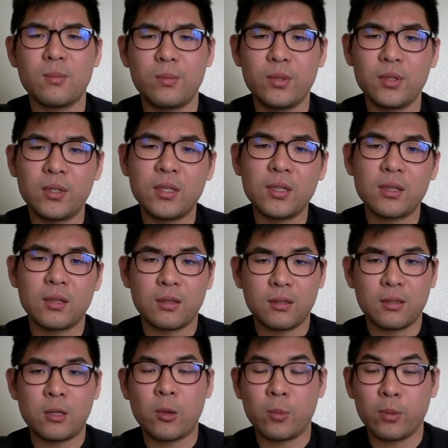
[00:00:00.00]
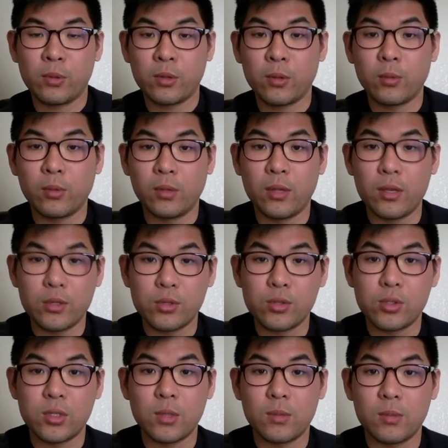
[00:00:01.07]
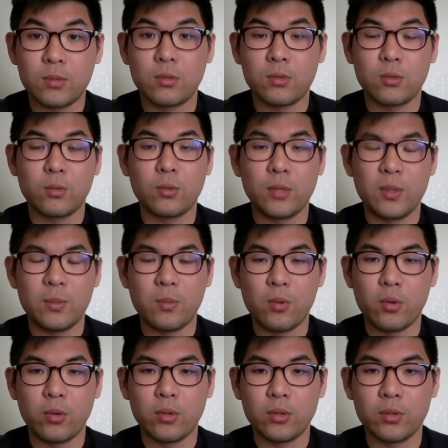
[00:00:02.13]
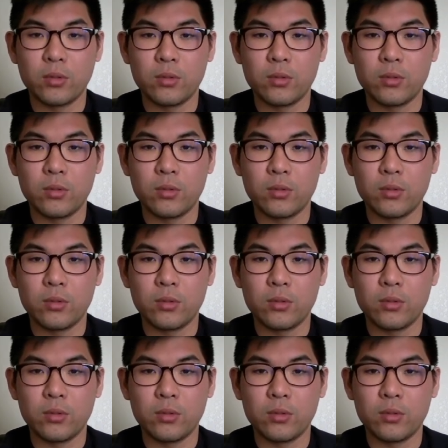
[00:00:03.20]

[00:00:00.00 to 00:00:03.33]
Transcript: building the therapeutic relationship is also really important